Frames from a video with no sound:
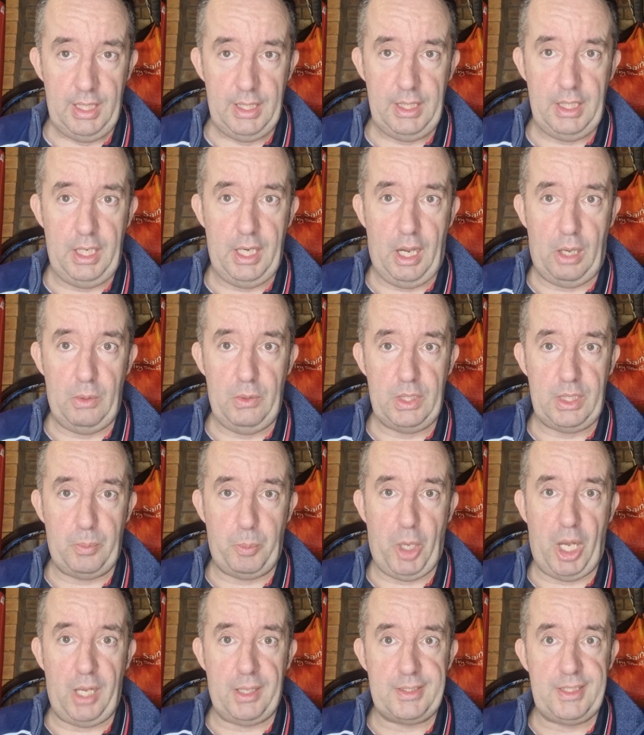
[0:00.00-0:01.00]
You know, a
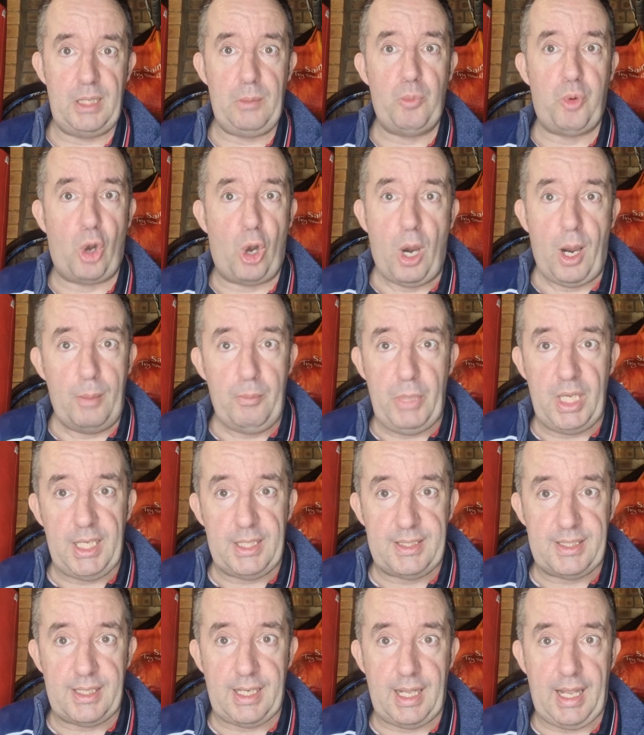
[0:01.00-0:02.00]
departing prime
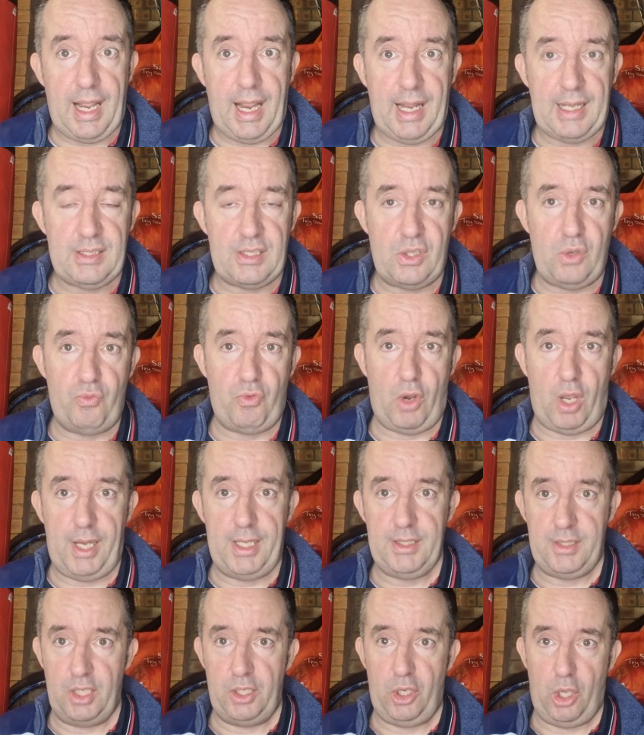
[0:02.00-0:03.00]
minister has the
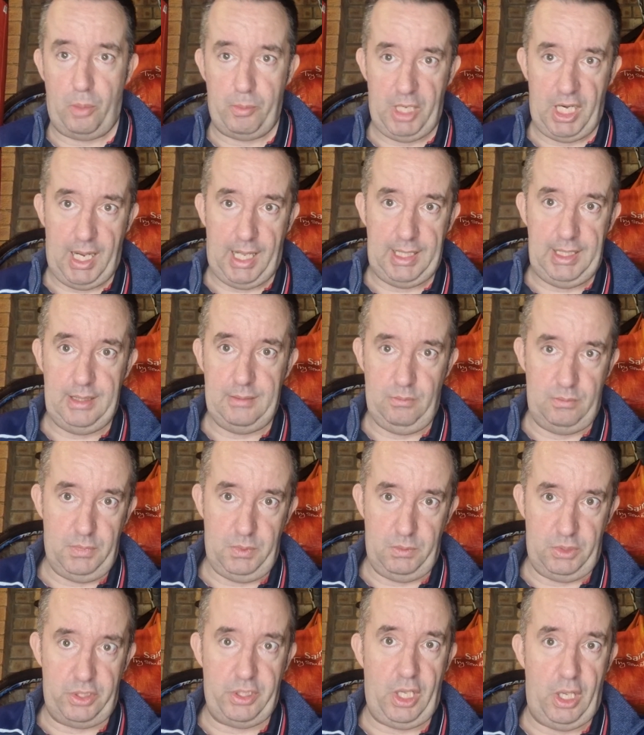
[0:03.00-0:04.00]
right to nominate
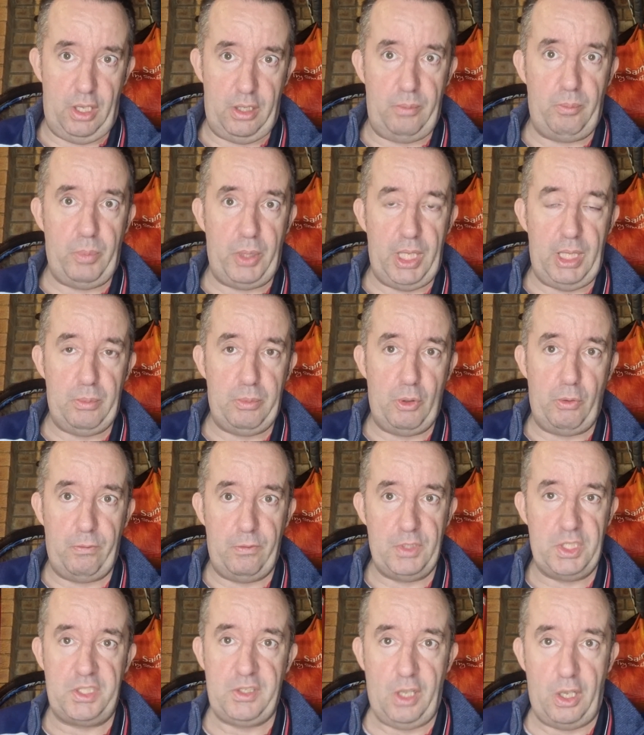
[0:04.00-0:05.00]
certain people
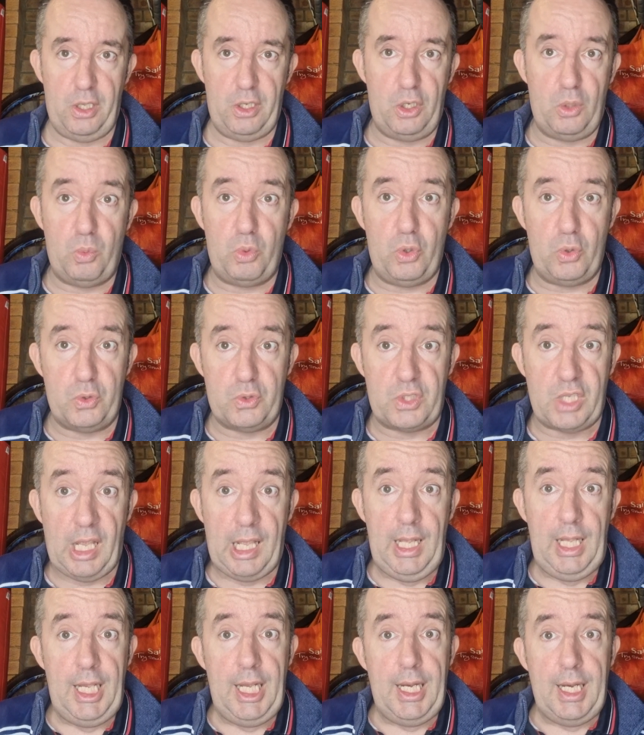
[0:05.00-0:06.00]
for certain awards,
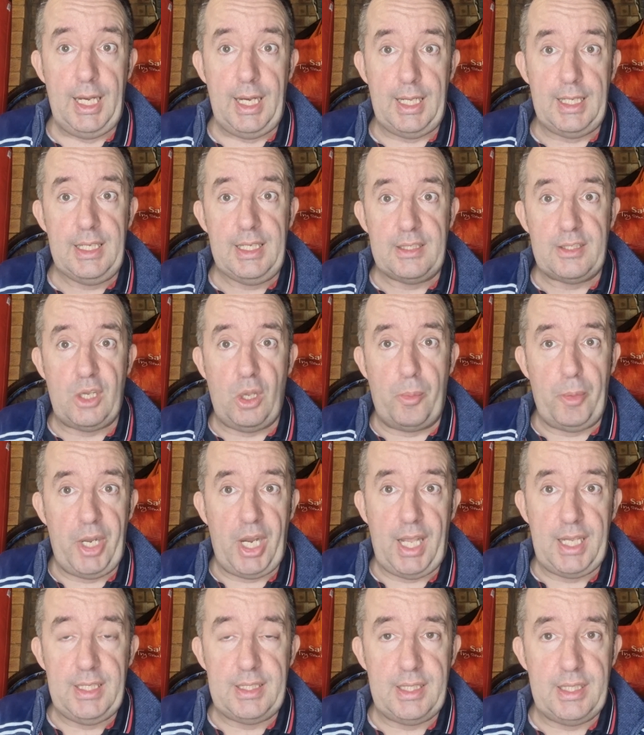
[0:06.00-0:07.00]
and he's
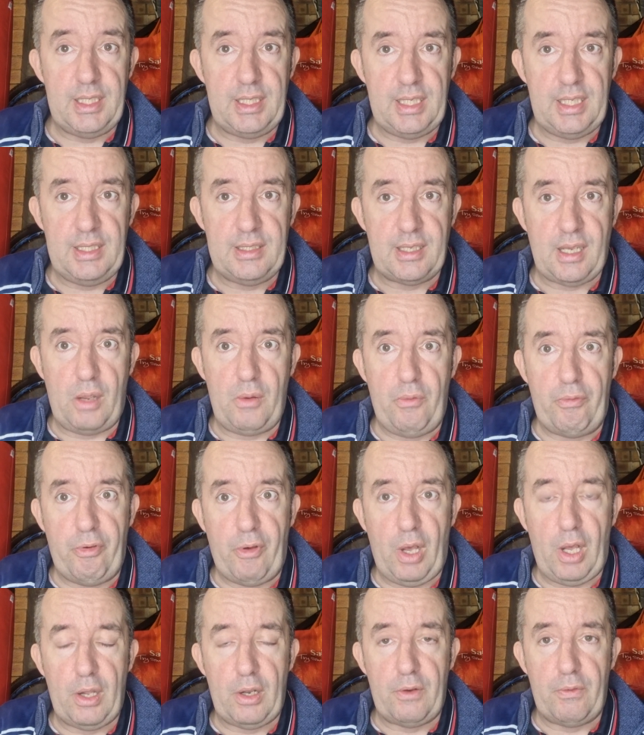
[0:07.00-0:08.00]
nominated his own
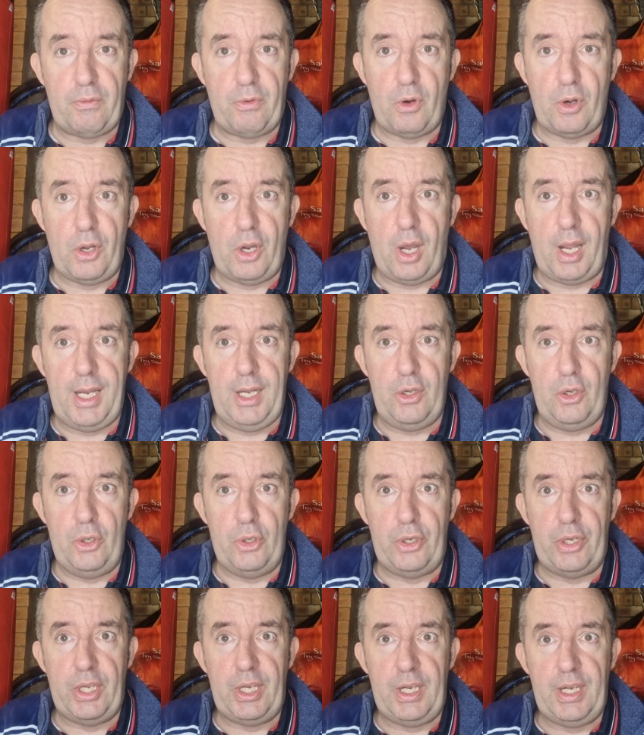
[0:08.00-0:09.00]
father for a
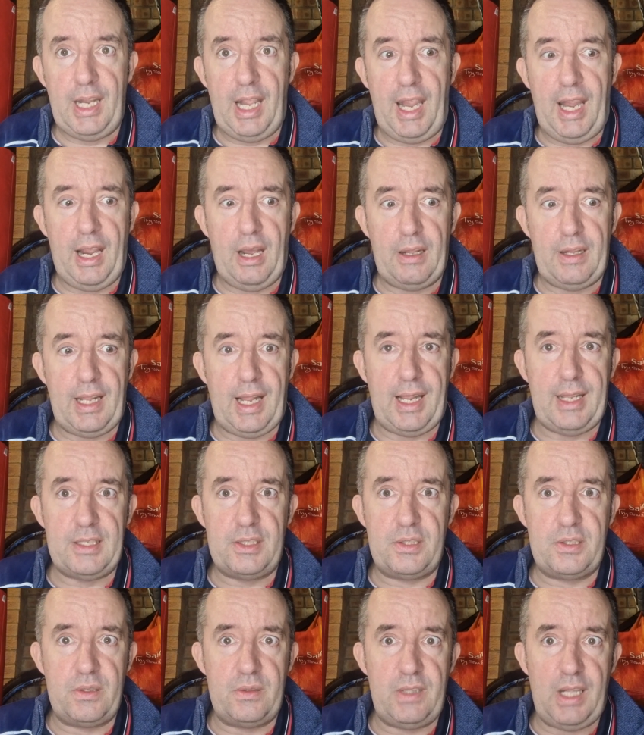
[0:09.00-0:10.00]
knighthood. Now,
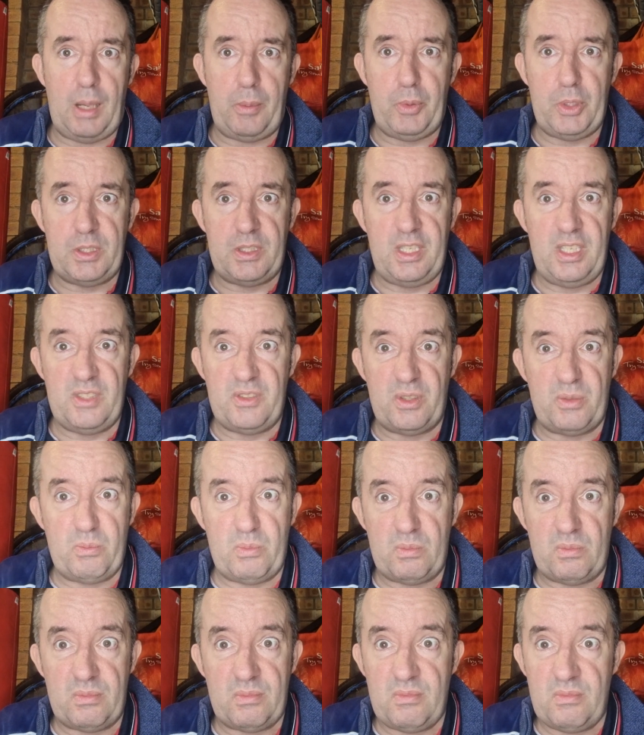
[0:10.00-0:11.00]
that's
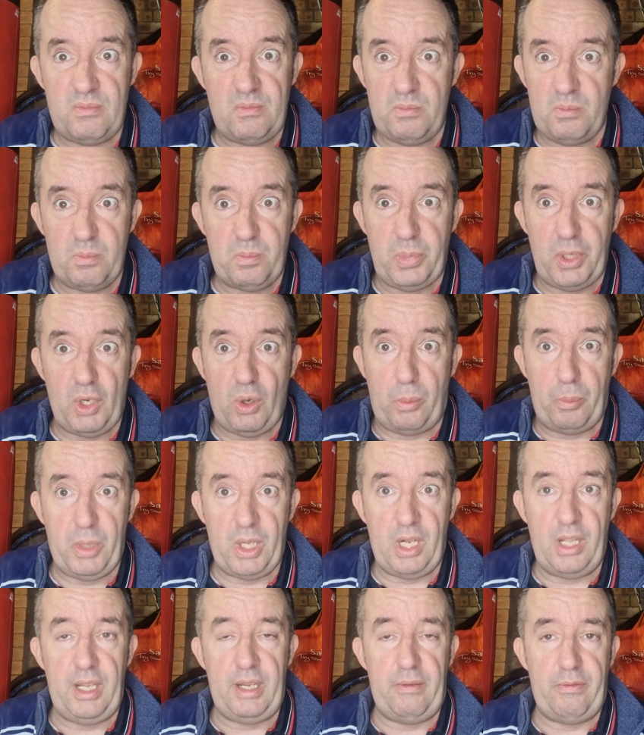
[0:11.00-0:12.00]
nepotism beyond
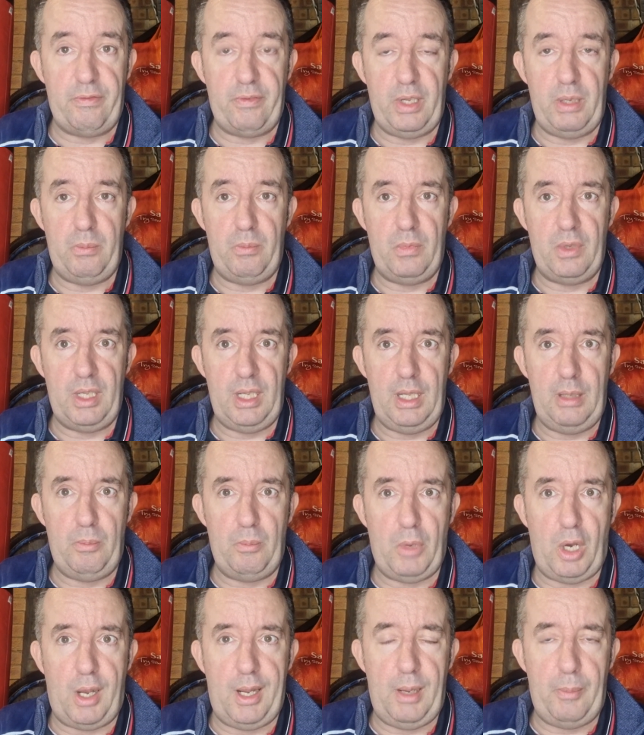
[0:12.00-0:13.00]
belief, in
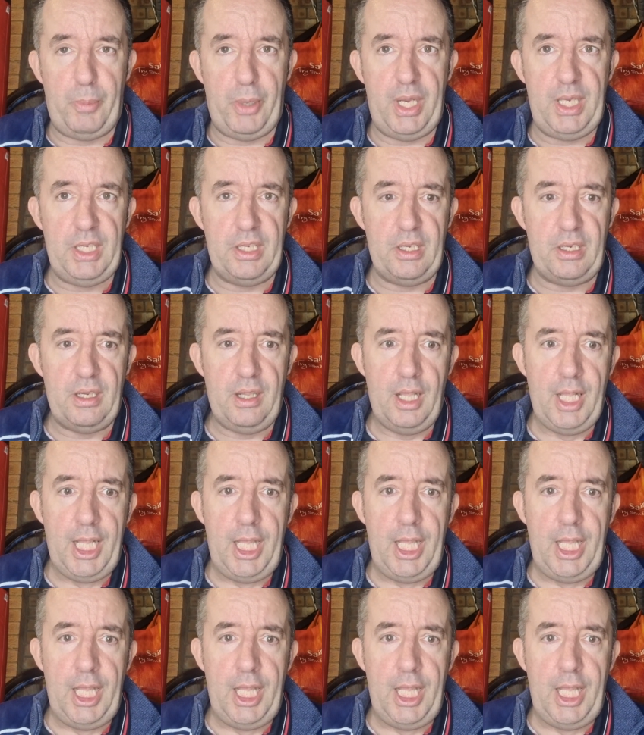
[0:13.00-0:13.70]
my opinion.